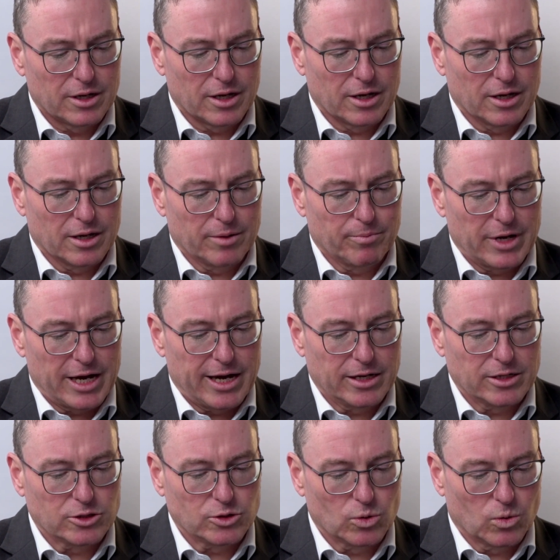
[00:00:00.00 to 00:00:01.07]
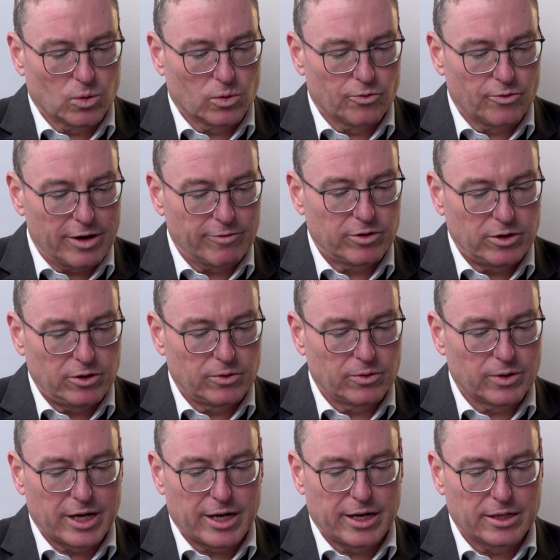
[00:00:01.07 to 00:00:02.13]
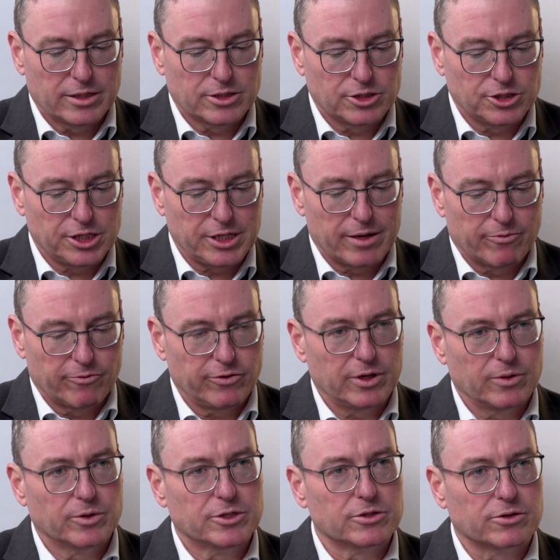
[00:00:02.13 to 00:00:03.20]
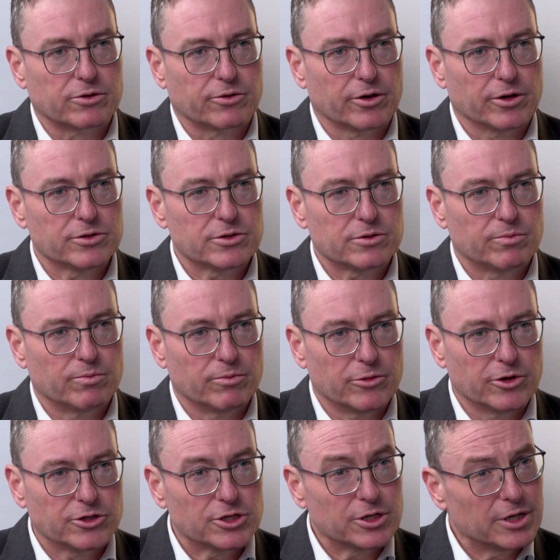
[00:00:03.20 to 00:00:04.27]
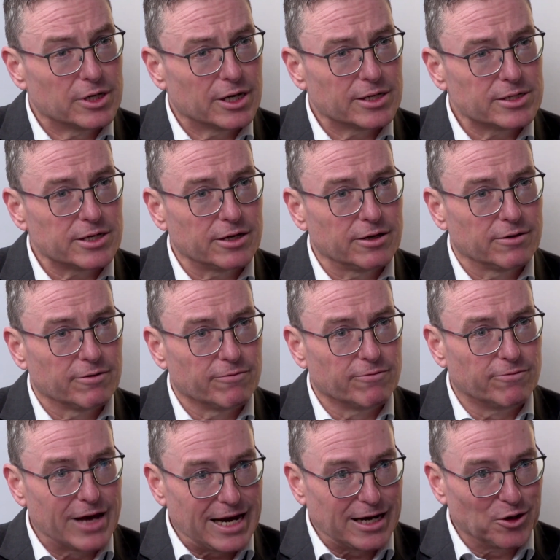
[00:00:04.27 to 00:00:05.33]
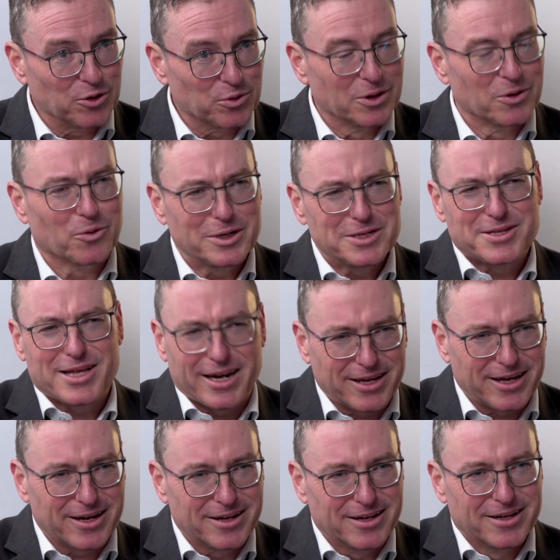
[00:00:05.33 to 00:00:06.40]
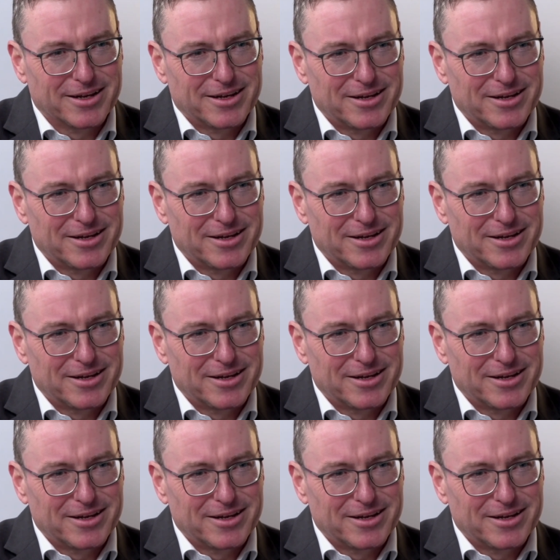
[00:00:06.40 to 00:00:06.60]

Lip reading: And your revenue and GMV, which is gross merchandising value. What is that again?